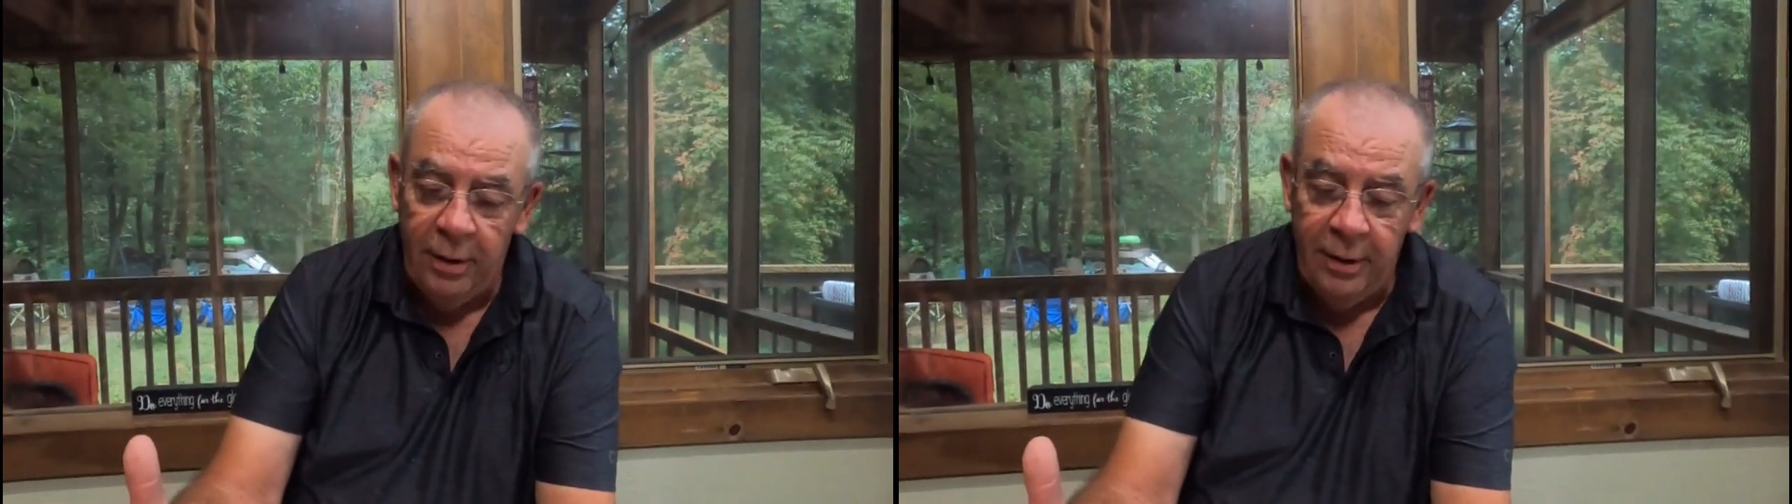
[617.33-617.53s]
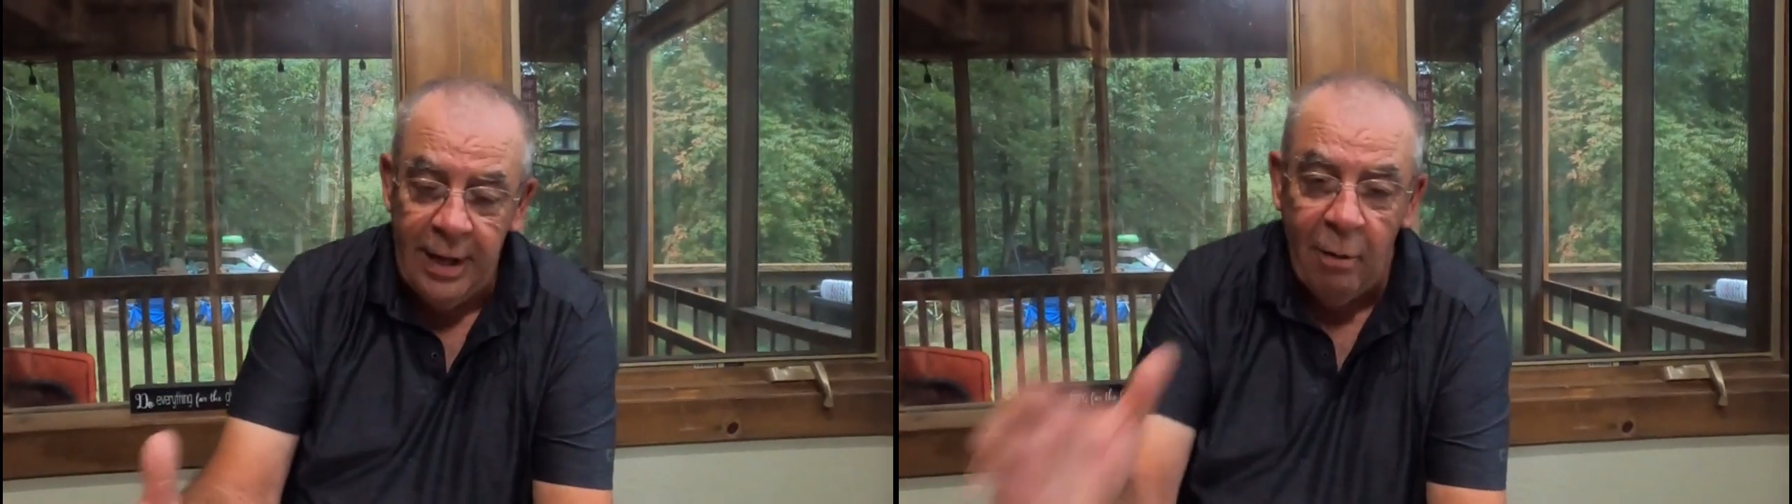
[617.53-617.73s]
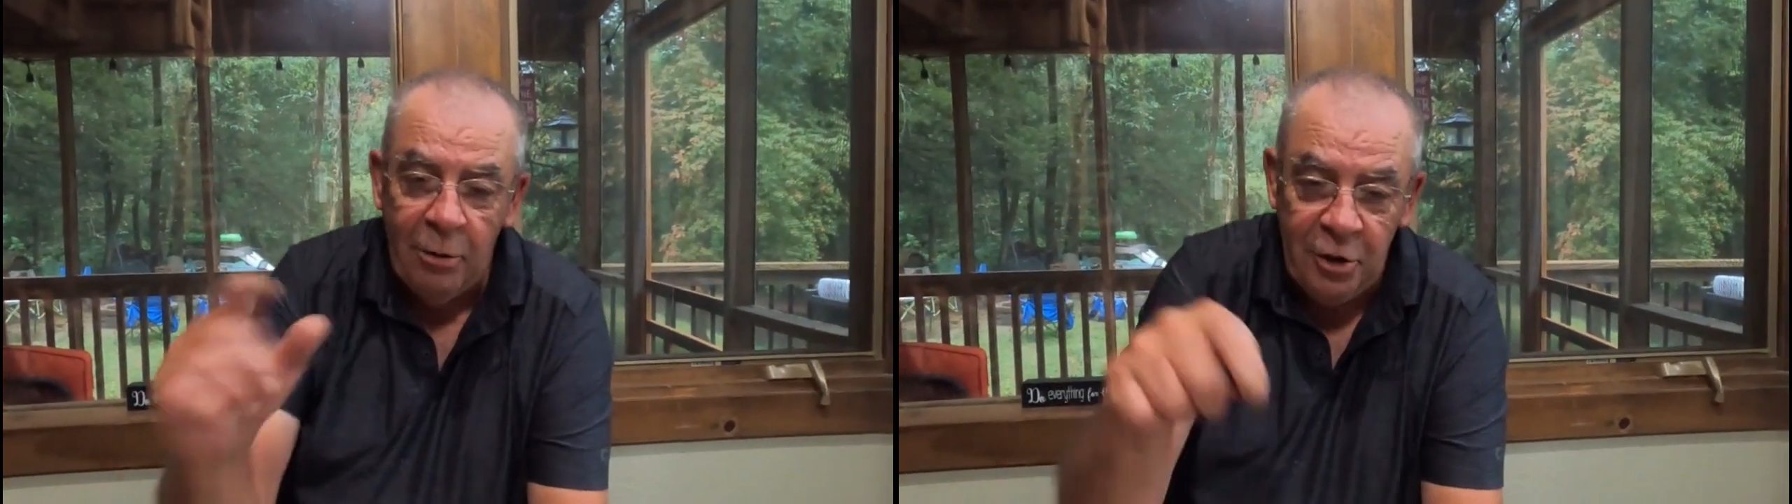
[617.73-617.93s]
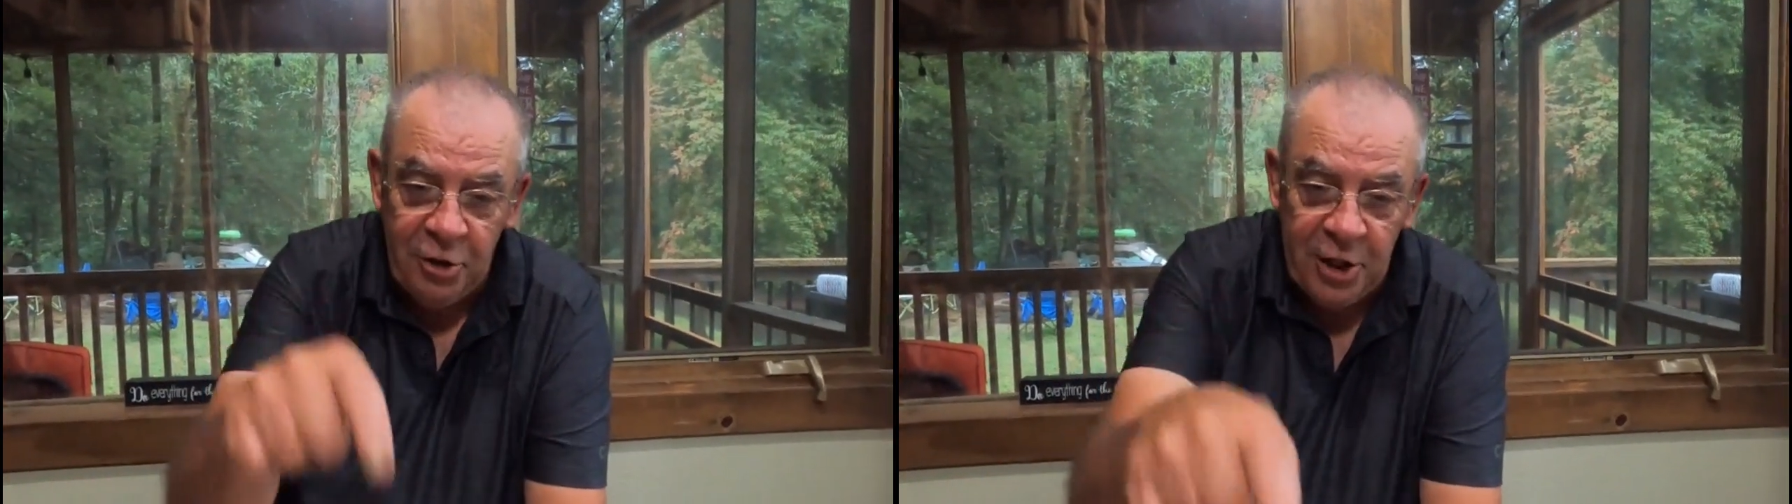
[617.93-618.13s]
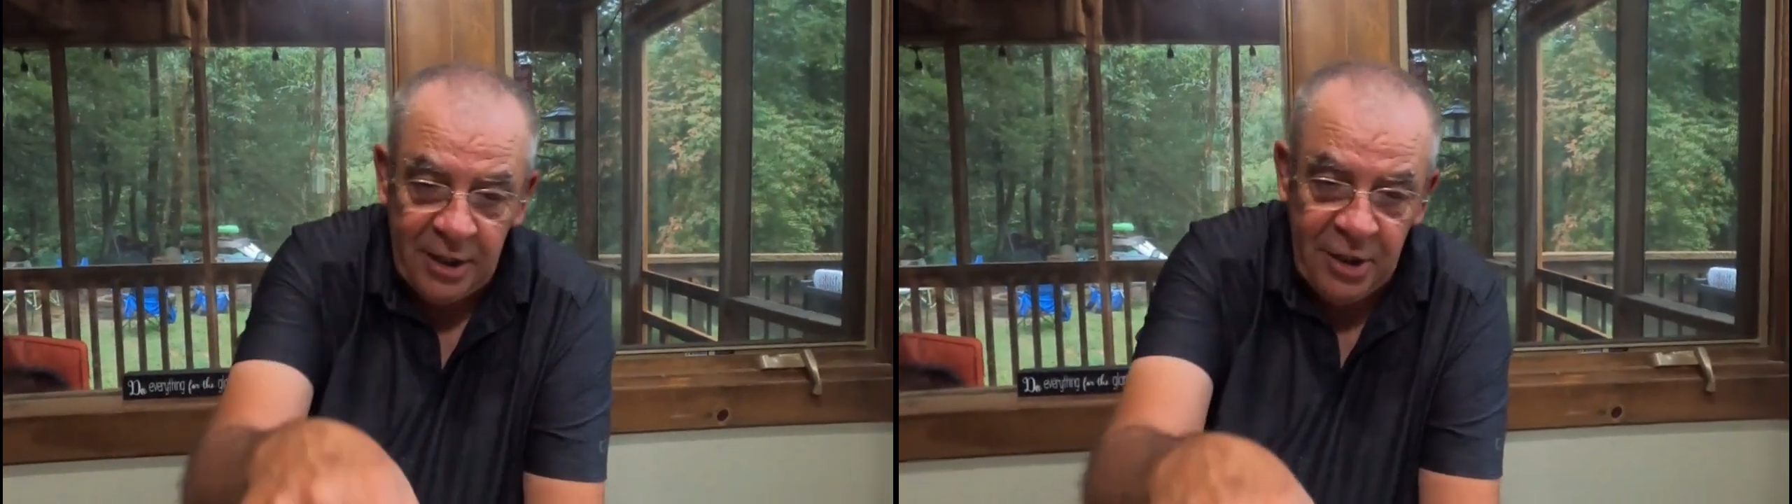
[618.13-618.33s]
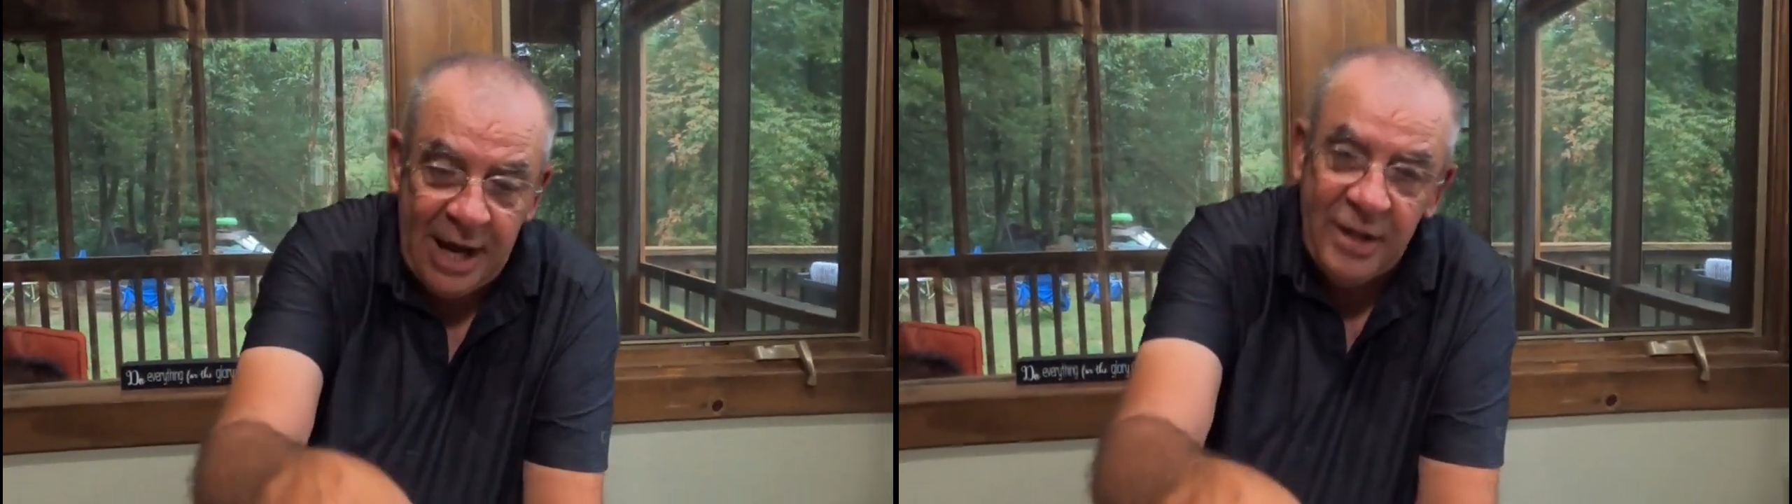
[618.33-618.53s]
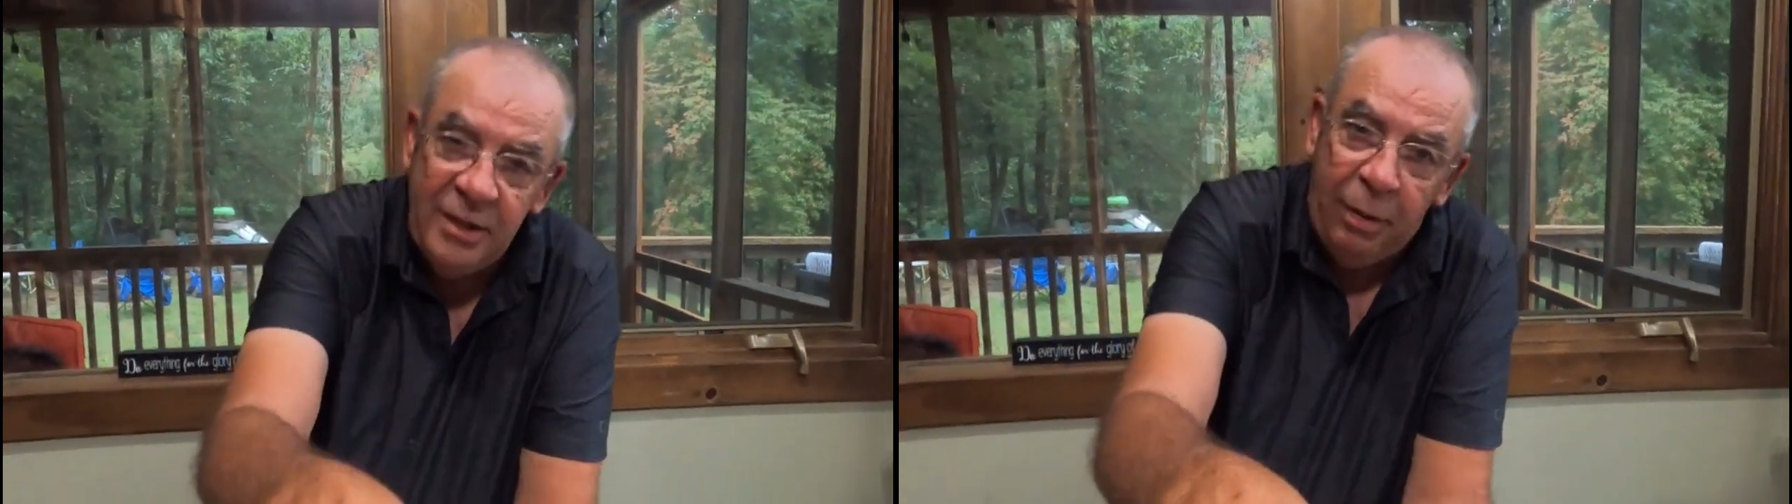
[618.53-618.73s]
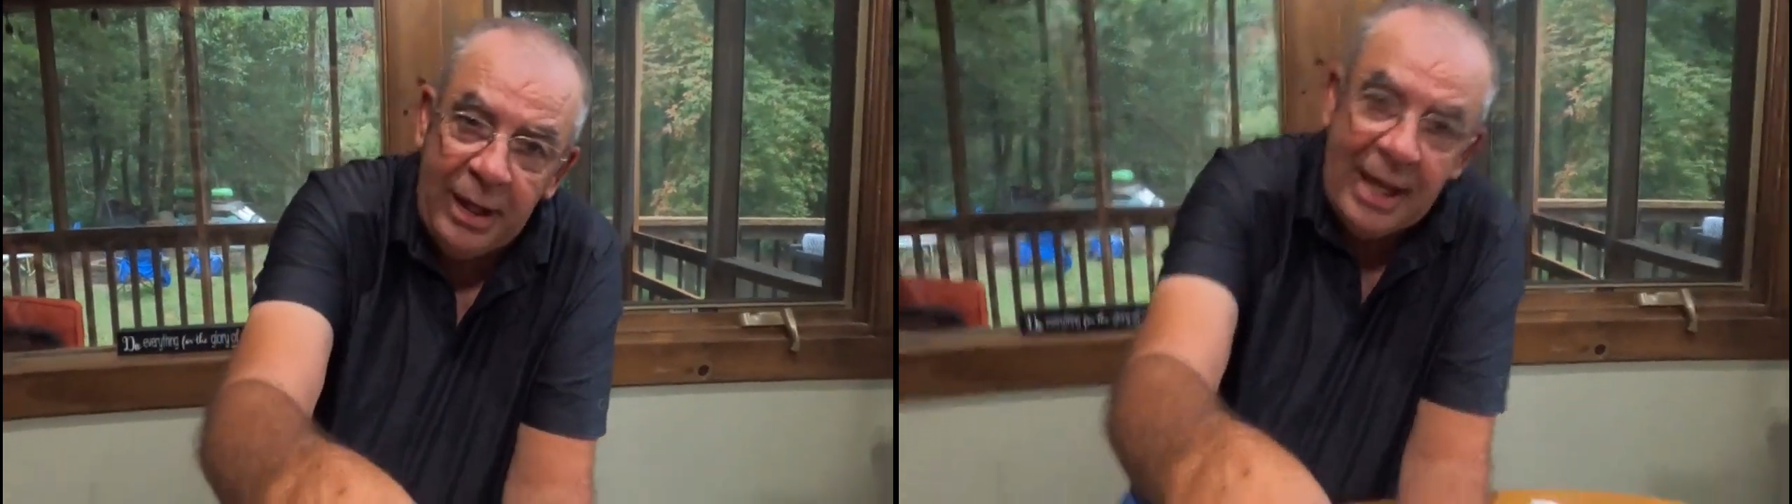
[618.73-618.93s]
Now I want you to check Jackson's
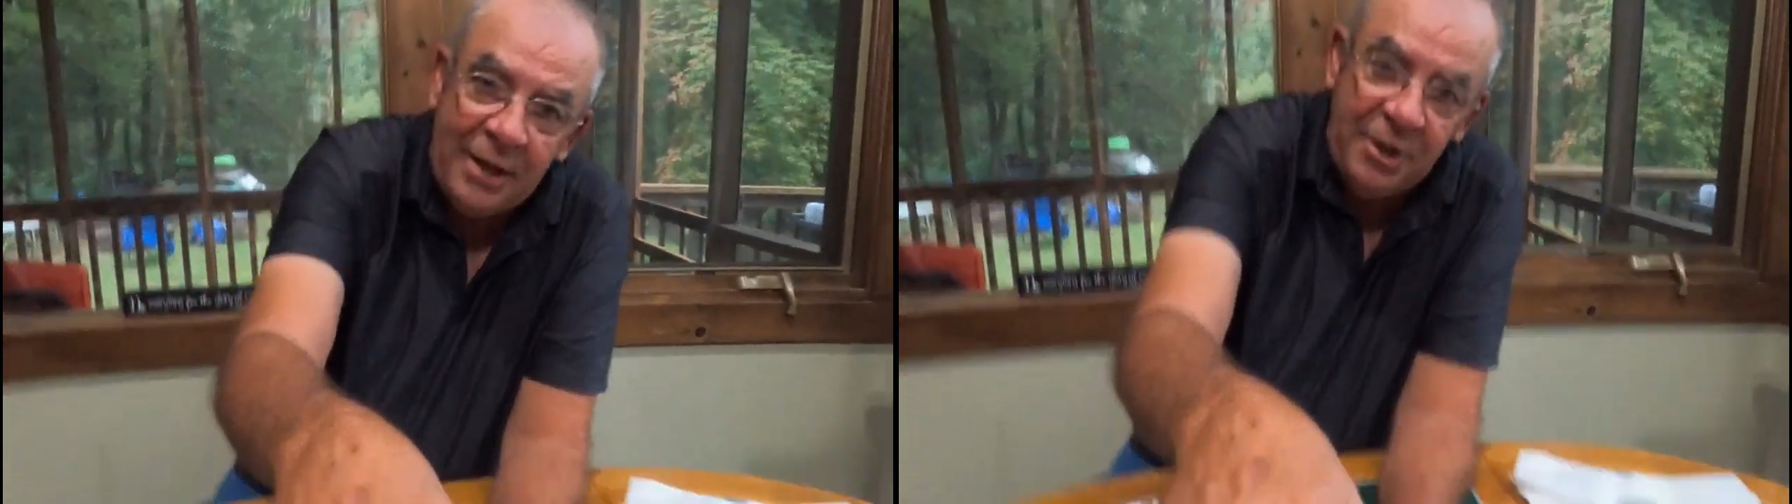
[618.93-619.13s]
plate out.